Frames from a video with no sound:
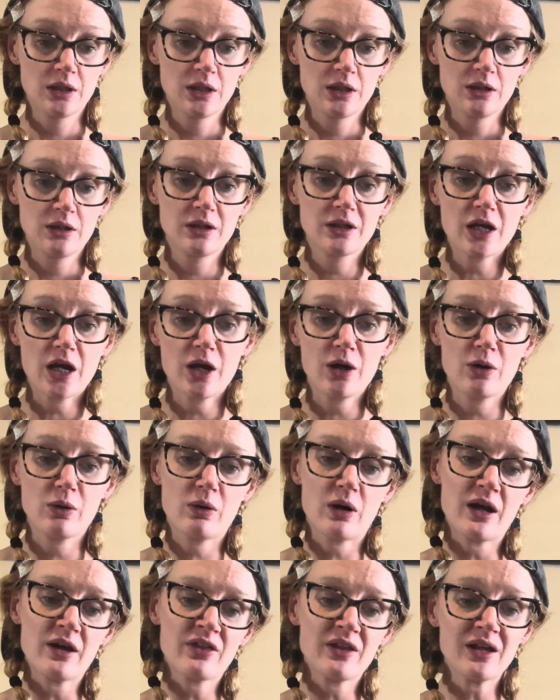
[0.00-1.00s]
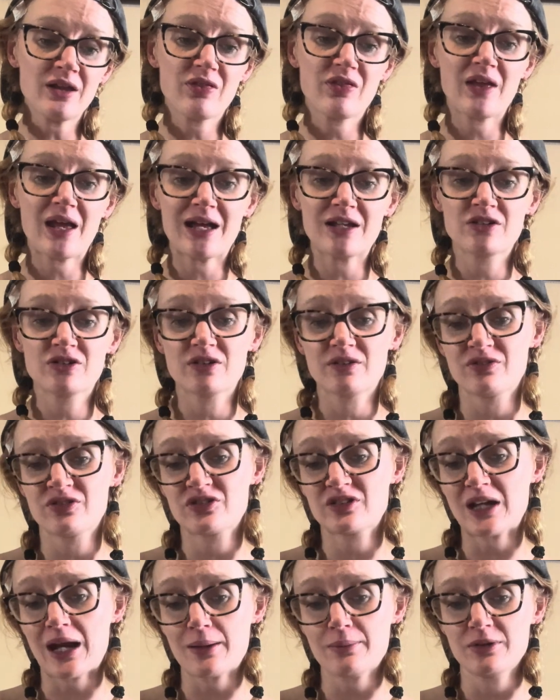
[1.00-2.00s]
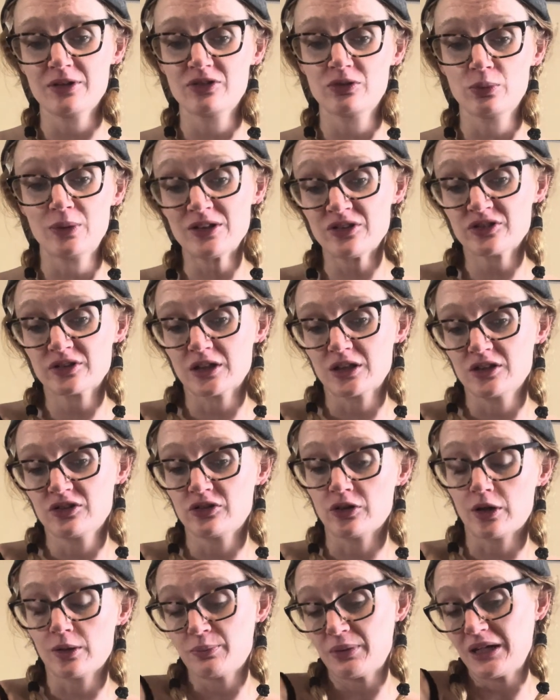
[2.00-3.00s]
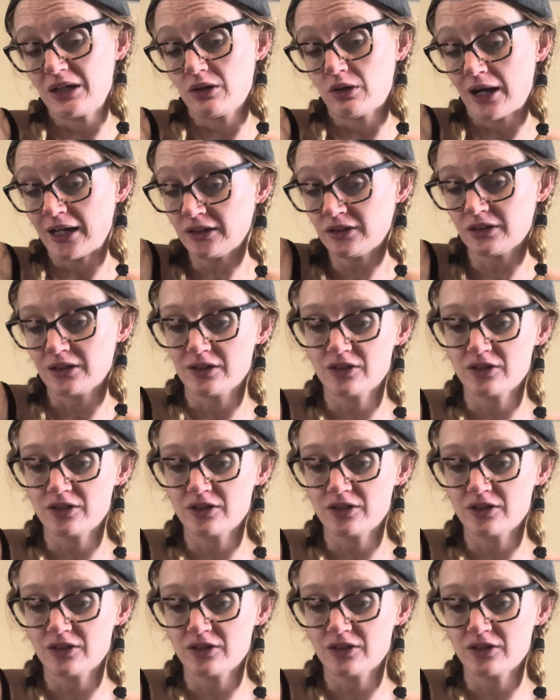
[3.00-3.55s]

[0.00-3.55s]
You know, I think the ends of Scabber's whiskers are a bit lighter,